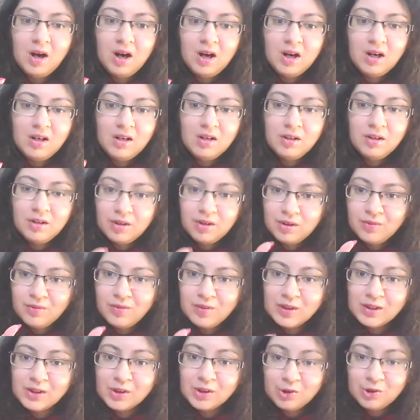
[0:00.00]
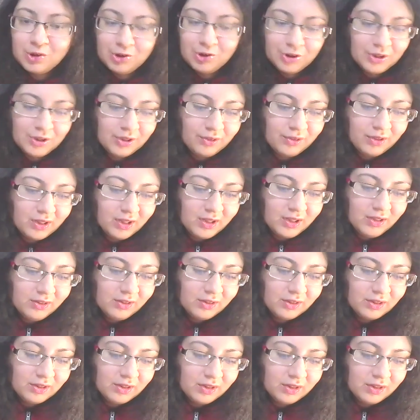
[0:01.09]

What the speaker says: are researching, right?